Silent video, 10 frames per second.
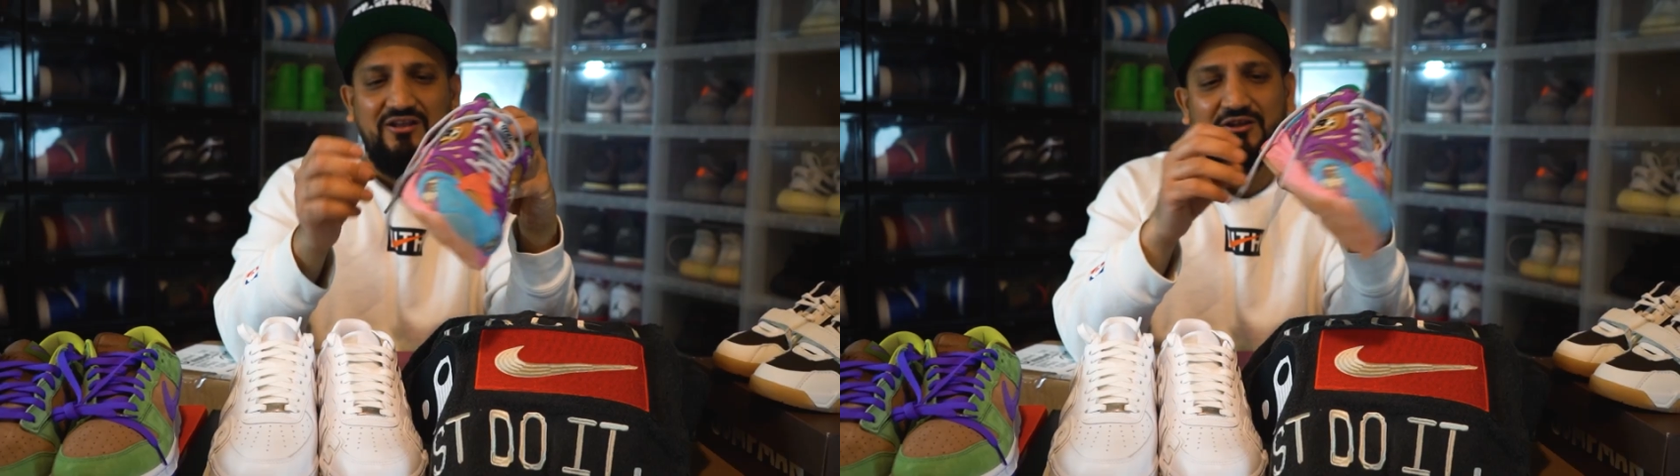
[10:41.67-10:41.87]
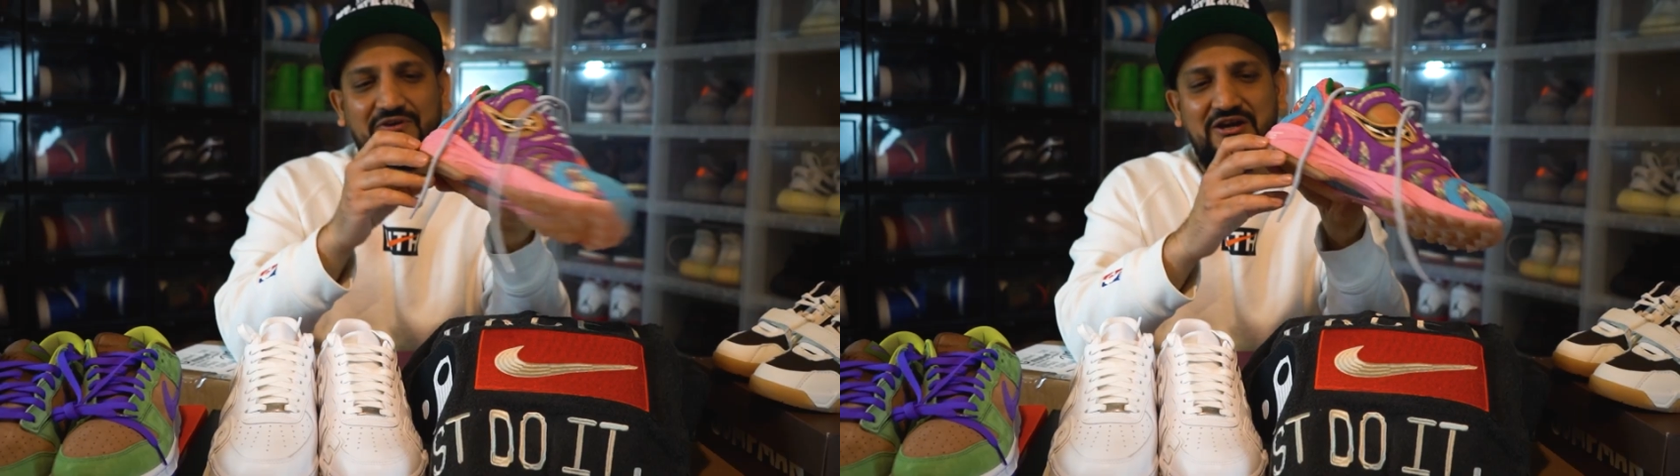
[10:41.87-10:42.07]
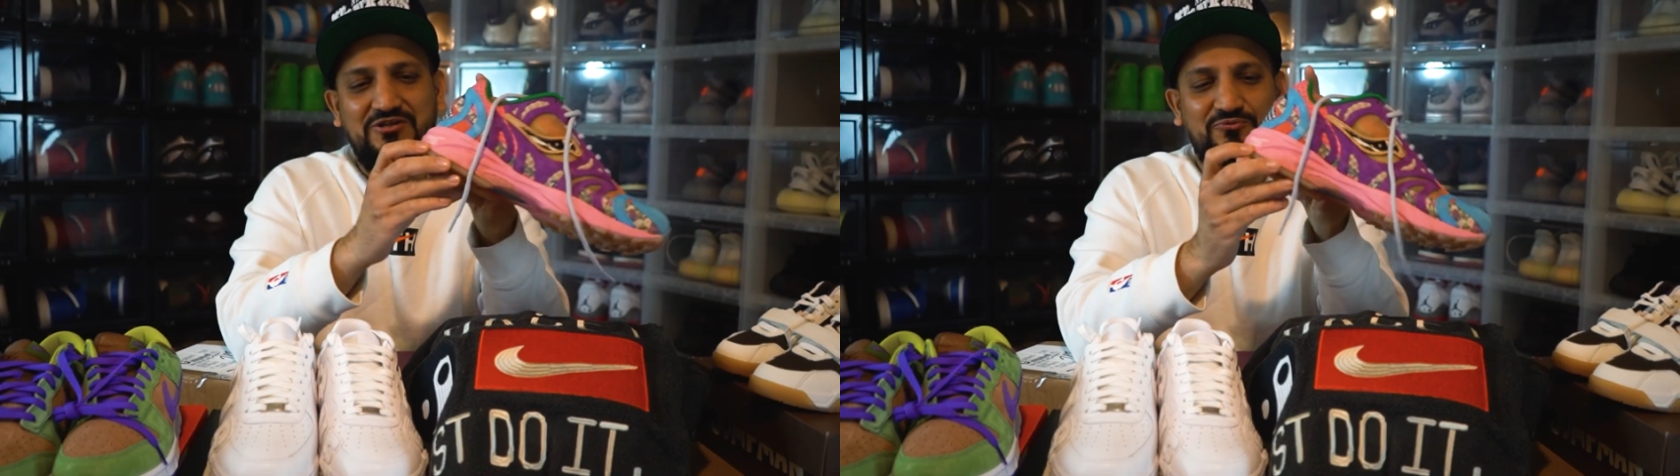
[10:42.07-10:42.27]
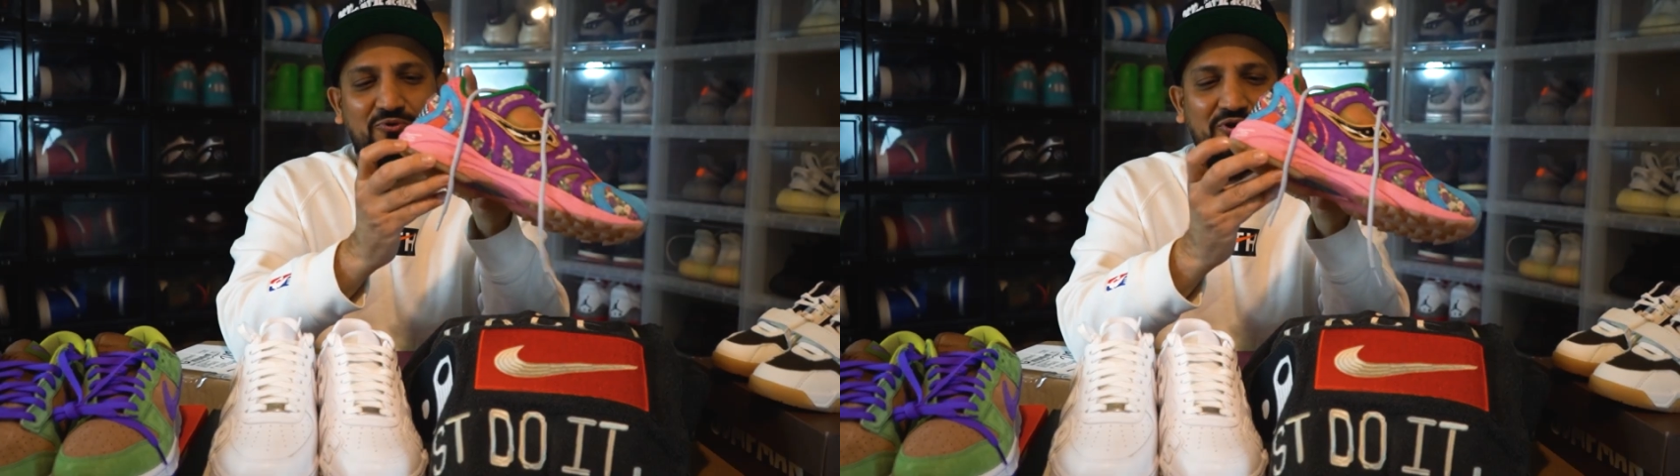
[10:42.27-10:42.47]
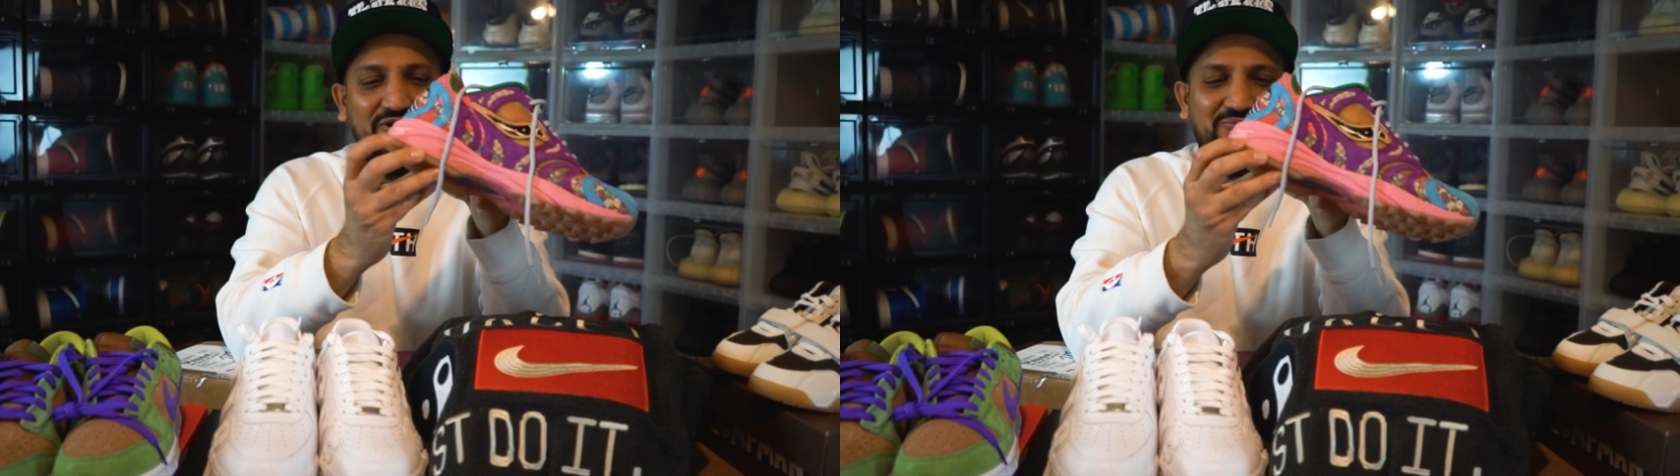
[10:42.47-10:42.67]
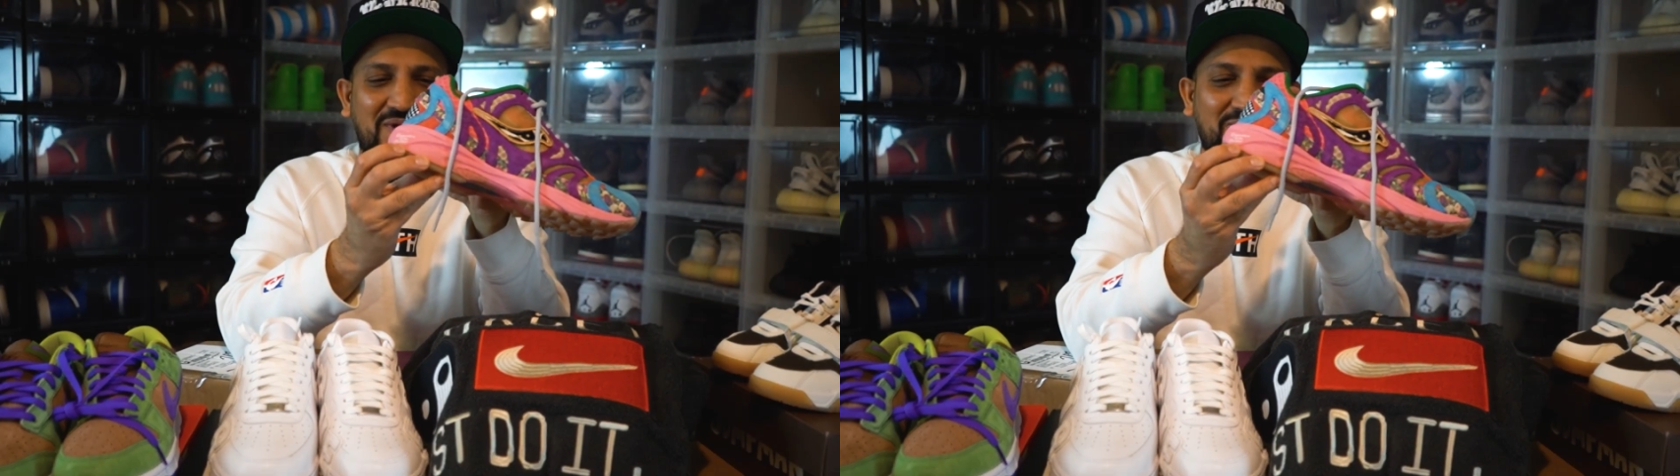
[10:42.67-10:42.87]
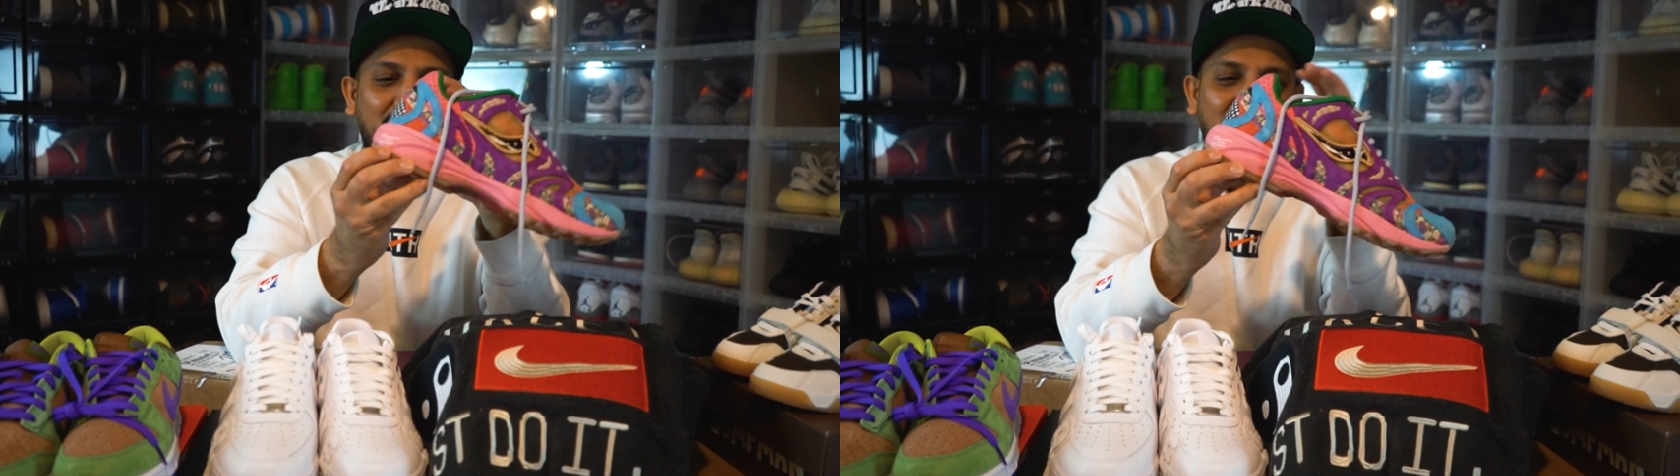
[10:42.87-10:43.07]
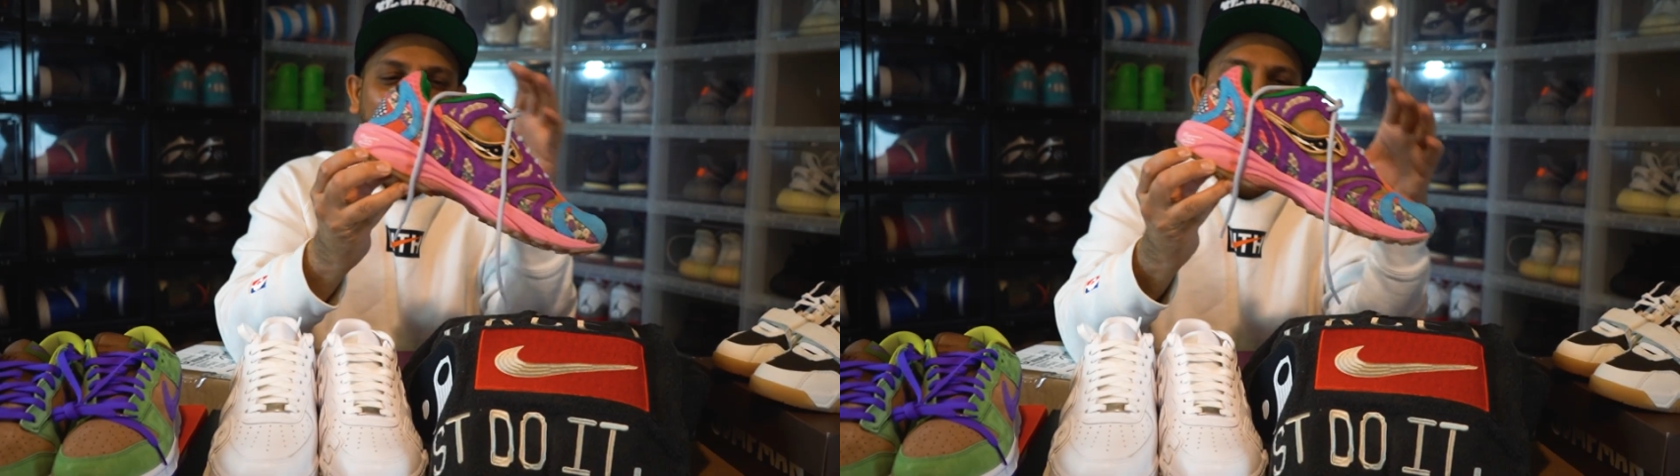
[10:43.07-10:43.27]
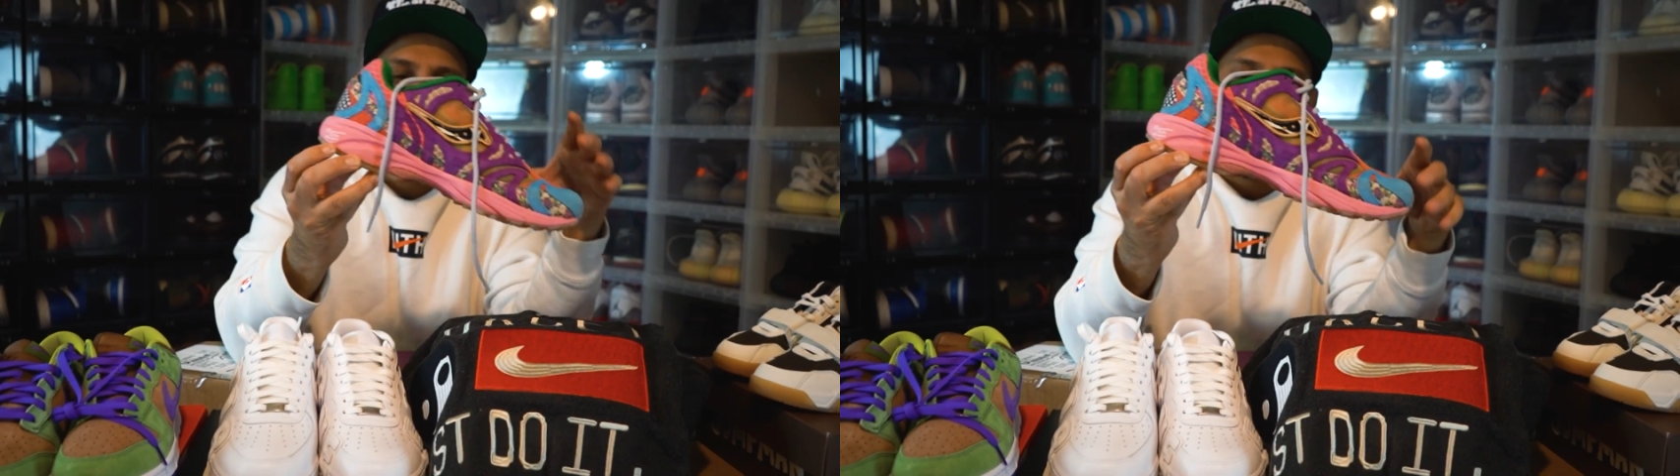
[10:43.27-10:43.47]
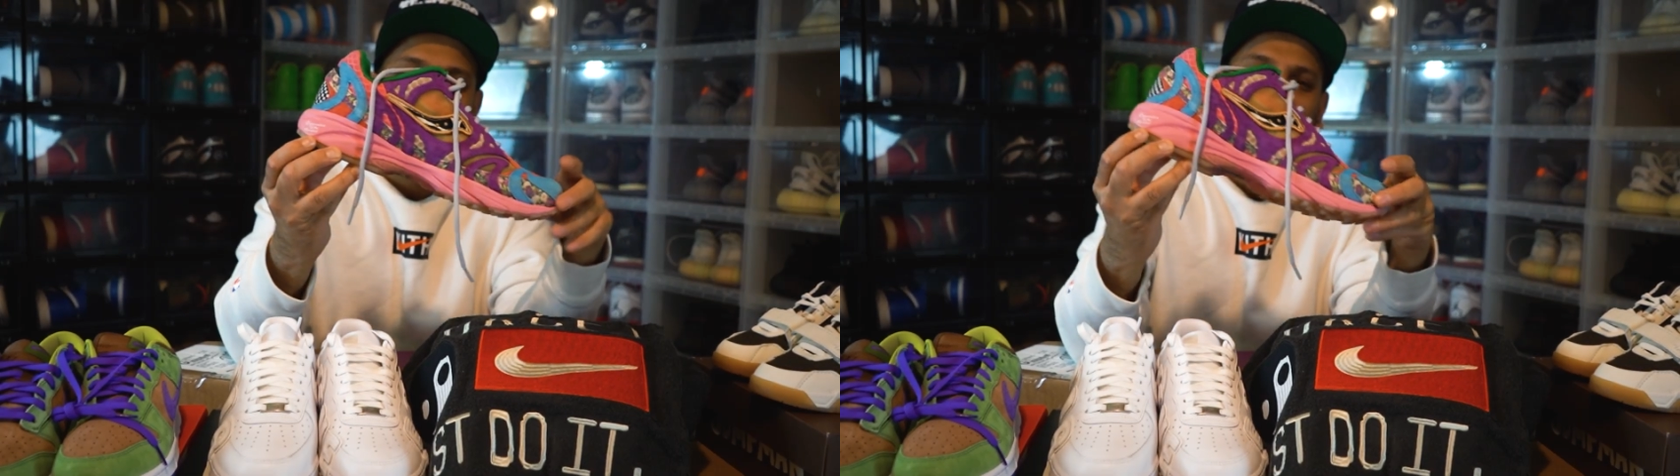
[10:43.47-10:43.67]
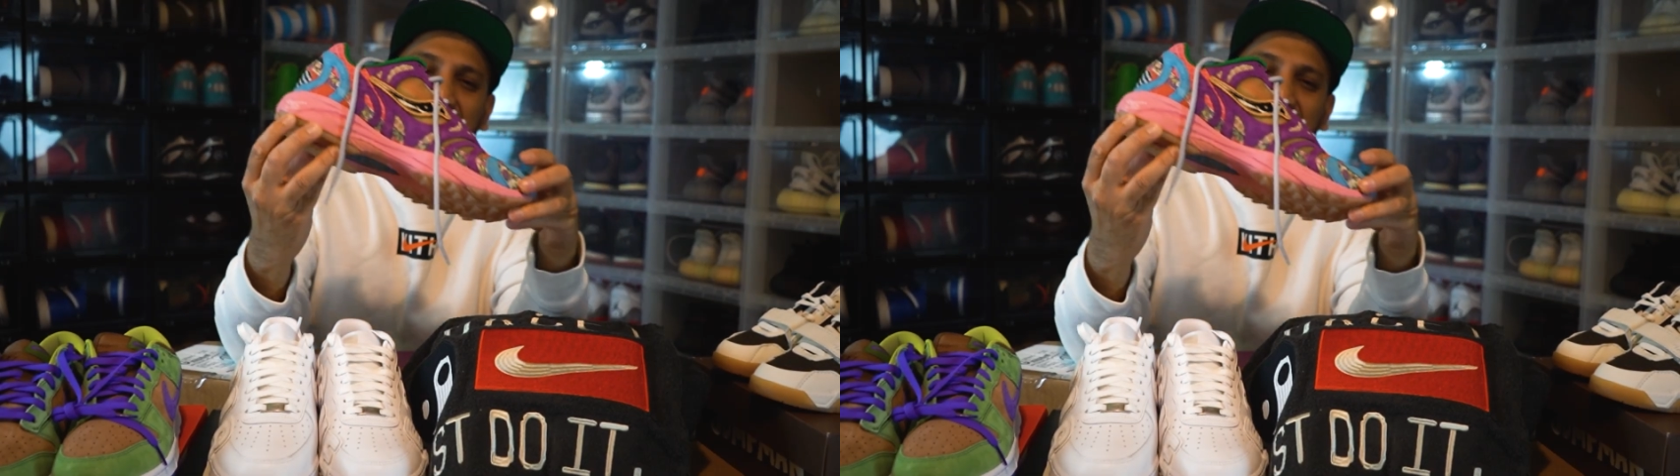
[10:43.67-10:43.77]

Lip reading: love how he wore Remember Who Fronted.